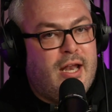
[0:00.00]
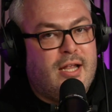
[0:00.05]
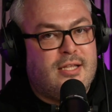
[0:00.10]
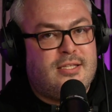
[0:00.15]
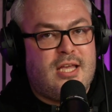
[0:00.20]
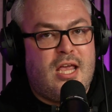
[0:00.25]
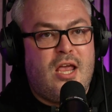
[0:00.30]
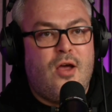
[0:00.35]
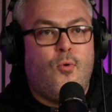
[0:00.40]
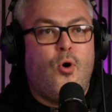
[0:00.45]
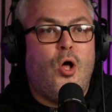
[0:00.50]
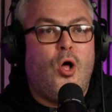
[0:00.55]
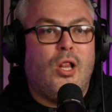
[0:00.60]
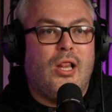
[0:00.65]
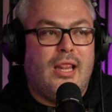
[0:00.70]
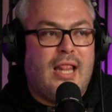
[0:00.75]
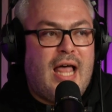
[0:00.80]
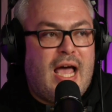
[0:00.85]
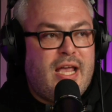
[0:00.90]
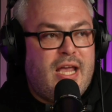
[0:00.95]
And I tell you
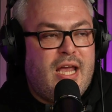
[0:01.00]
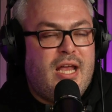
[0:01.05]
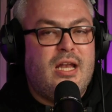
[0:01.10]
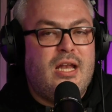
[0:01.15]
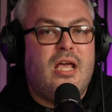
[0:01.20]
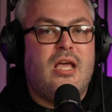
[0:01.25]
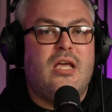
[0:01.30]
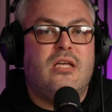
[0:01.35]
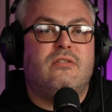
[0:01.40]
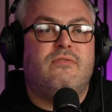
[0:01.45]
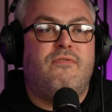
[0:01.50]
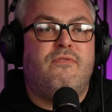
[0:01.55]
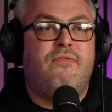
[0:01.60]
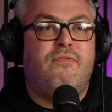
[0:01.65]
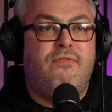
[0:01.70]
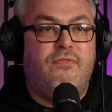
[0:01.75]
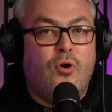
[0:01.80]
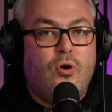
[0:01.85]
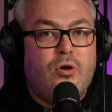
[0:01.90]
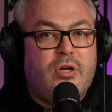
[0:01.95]
what, lying is
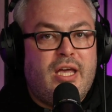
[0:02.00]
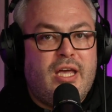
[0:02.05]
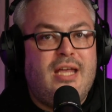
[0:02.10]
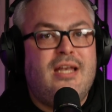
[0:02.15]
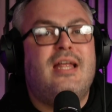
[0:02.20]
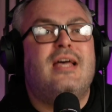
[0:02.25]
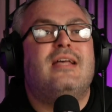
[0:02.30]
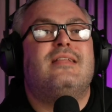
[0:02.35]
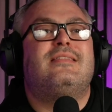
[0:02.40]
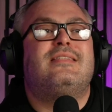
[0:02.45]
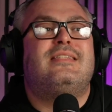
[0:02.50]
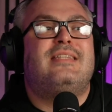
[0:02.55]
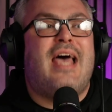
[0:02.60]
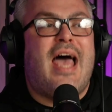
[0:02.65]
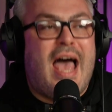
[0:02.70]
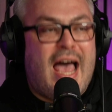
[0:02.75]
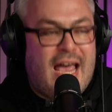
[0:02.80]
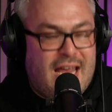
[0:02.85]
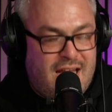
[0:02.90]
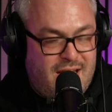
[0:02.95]
fucking
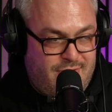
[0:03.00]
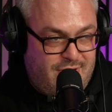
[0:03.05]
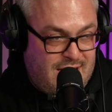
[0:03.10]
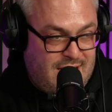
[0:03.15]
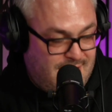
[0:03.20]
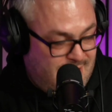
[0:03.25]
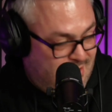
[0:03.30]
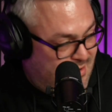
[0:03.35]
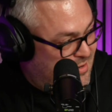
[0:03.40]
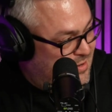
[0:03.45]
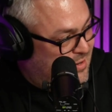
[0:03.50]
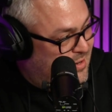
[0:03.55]
tiring.